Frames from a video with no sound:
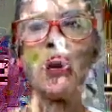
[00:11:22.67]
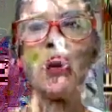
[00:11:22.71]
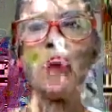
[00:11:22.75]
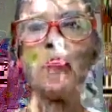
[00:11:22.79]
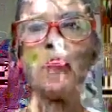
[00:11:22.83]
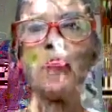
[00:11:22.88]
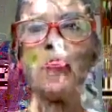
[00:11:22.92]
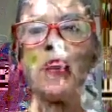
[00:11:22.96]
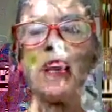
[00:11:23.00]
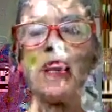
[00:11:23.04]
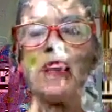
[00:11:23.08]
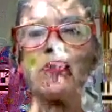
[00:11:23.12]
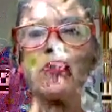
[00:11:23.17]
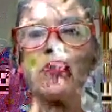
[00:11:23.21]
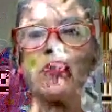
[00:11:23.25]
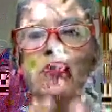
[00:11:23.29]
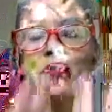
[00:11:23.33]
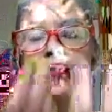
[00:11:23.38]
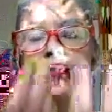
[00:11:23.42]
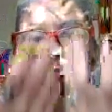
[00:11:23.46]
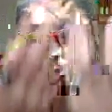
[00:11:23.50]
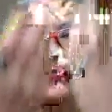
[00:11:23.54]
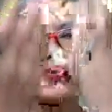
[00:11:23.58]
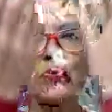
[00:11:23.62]
up and
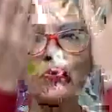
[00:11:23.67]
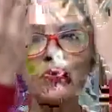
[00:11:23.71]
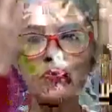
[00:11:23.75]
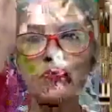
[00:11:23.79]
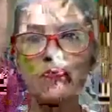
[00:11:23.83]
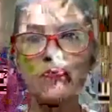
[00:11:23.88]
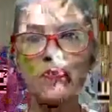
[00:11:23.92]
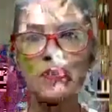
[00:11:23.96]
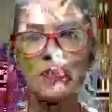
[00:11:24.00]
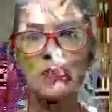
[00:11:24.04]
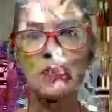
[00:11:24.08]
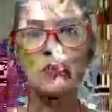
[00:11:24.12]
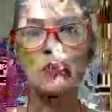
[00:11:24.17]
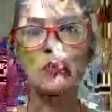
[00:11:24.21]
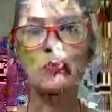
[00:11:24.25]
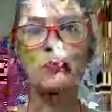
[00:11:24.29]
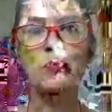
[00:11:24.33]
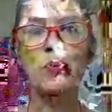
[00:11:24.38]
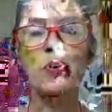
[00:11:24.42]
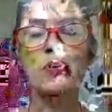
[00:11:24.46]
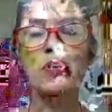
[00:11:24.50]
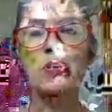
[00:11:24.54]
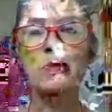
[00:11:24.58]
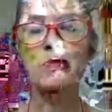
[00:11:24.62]
through the physical
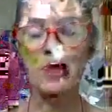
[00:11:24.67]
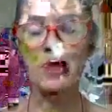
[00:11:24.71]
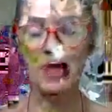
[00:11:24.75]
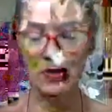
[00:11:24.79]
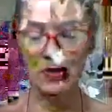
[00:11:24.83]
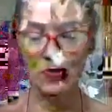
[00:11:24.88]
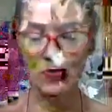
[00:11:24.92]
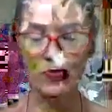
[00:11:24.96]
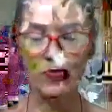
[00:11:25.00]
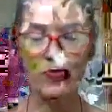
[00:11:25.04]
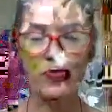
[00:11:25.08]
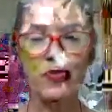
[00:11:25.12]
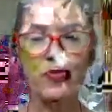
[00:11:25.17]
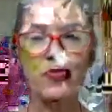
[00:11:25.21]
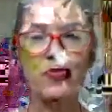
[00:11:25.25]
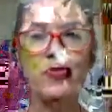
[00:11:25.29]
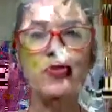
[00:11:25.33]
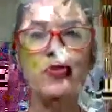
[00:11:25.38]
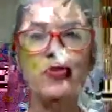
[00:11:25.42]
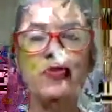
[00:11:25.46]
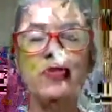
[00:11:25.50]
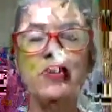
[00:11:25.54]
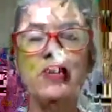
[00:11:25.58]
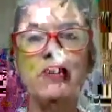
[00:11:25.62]
body, but
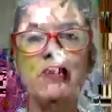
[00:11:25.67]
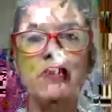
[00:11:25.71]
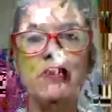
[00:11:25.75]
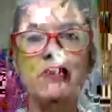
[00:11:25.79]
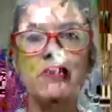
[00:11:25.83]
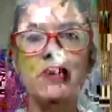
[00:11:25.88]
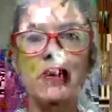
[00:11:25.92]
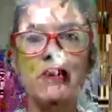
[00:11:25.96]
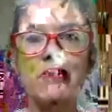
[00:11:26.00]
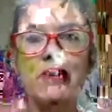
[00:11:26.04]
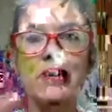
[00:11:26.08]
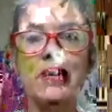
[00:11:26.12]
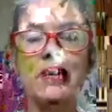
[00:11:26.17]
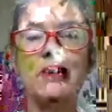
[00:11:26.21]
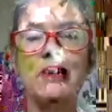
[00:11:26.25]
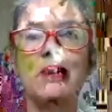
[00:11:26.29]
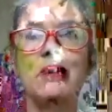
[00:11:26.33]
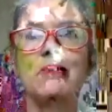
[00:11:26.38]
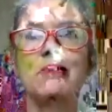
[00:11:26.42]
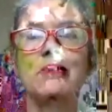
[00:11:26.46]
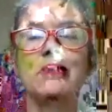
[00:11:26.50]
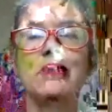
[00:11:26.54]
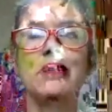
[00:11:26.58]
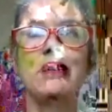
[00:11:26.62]
through the etheric
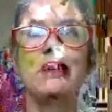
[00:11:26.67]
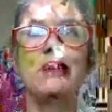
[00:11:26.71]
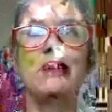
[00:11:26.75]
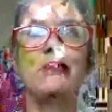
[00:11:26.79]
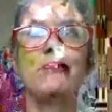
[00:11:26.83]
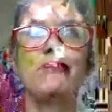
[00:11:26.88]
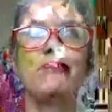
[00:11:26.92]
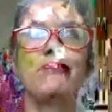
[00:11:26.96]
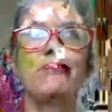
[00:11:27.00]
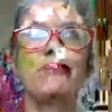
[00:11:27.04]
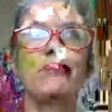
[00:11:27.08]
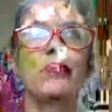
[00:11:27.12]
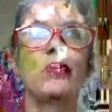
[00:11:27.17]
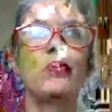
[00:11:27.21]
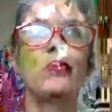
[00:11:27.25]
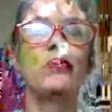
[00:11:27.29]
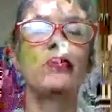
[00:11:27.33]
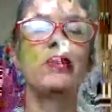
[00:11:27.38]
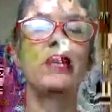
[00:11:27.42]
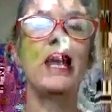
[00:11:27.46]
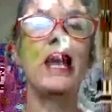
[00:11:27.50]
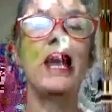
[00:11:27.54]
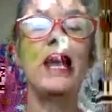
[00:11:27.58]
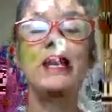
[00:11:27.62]
or
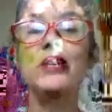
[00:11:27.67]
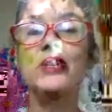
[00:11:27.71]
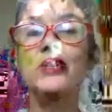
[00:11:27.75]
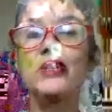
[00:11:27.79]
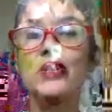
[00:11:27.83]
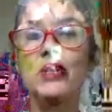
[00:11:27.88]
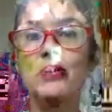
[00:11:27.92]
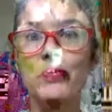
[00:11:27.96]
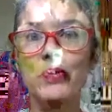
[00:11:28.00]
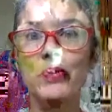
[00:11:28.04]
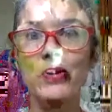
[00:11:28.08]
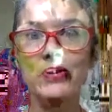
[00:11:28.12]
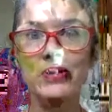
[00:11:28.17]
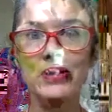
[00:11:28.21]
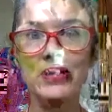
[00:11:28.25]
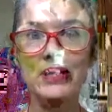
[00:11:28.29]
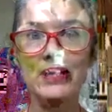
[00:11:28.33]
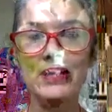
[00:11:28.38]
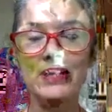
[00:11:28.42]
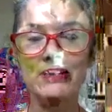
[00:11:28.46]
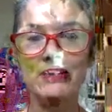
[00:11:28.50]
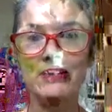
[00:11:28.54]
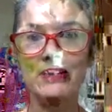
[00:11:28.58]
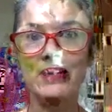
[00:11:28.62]
the energy
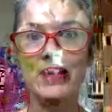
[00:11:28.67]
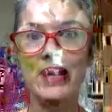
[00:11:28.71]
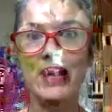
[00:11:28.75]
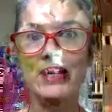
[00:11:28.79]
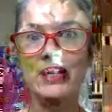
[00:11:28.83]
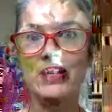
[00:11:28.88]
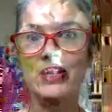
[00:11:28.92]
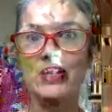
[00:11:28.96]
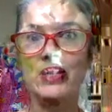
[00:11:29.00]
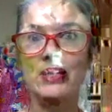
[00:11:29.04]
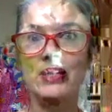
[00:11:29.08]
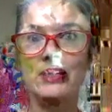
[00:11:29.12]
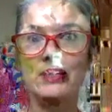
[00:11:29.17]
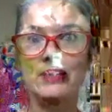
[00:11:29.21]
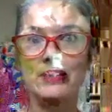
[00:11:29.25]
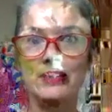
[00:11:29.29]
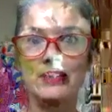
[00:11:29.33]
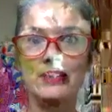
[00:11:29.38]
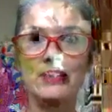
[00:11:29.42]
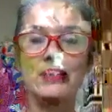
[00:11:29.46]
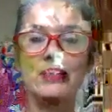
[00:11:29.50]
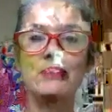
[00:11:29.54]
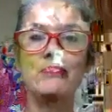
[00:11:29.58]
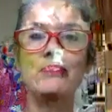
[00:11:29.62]
body and the energy
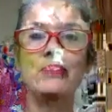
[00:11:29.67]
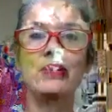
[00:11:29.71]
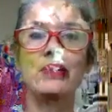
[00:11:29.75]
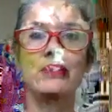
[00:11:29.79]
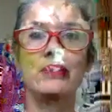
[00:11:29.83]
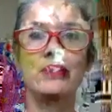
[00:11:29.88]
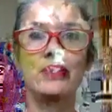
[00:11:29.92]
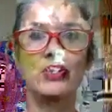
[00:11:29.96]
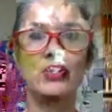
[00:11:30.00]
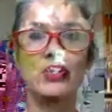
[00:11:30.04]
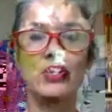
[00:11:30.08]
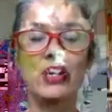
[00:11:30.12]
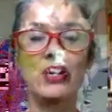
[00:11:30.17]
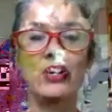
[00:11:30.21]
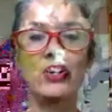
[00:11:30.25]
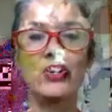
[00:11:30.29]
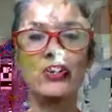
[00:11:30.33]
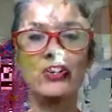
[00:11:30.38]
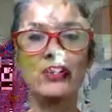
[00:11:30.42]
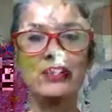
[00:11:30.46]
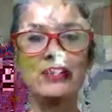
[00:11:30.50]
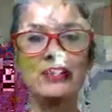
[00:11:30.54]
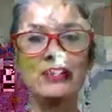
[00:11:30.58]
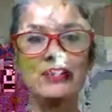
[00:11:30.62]
system and the
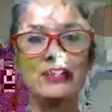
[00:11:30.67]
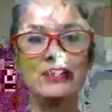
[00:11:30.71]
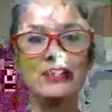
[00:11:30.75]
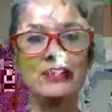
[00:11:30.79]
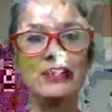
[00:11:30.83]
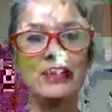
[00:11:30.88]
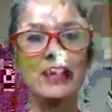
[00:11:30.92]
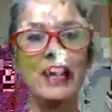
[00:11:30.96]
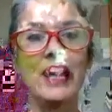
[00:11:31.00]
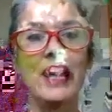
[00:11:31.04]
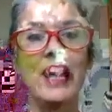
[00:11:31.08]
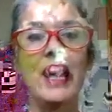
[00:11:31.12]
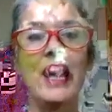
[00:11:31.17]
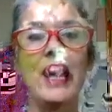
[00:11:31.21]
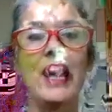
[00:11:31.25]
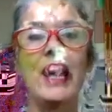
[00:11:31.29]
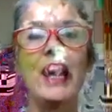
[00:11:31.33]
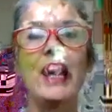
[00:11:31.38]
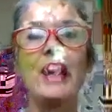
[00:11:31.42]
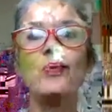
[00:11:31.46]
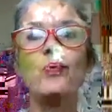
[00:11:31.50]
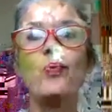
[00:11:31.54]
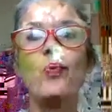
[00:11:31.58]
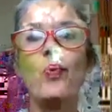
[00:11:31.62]
chakras,
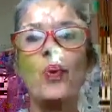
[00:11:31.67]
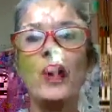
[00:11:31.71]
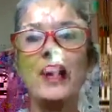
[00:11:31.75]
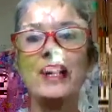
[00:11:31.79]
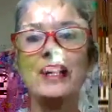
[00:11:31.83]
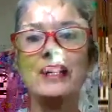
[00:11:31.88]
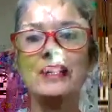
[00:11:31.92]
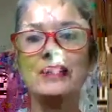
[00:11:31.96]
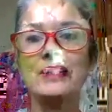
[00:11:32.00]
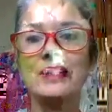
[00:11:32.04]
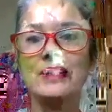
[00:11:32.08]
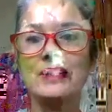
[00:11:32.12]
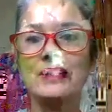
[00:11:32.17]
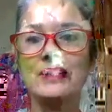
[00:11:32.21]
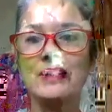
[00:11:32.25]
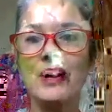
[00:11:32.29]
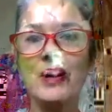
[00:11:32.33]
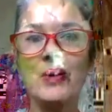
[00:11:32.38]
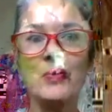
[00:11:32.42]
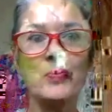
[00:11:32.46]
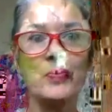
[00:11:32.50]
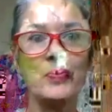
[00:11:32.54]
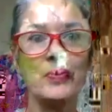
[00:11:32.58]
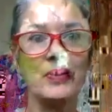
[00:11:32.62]
and wakes us
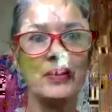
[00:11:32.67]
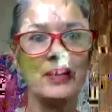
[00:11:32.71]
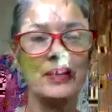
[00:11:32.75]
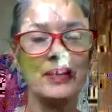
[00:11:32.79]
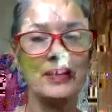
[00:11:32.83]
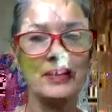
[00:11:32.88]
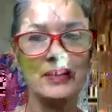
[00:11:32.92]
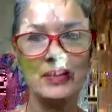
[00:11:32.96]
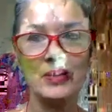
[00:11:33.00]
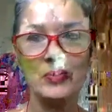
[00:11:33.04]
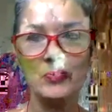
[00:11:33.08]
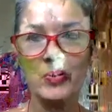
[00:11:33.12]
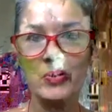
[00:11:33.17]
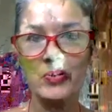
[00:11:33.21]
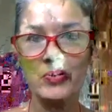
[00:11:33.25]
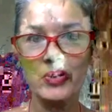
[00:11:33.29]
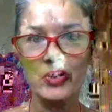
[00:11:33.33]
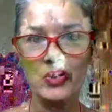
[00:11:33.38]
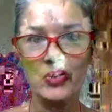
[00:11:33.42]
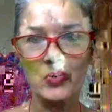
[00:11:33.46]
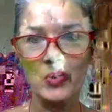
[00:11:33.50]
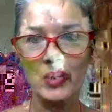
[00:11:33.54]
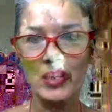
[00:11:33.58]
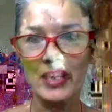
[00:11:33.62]
up
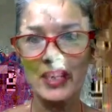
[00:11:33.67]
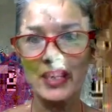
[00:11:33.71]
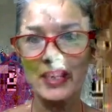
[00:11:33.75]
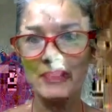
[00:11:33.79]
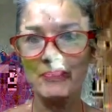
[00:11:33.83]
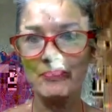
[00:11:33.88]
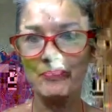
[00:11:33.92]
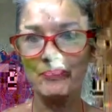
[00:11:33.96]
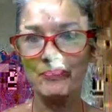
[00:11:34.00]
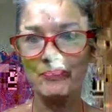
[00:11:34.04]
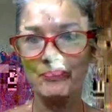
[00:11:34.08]
spiritually.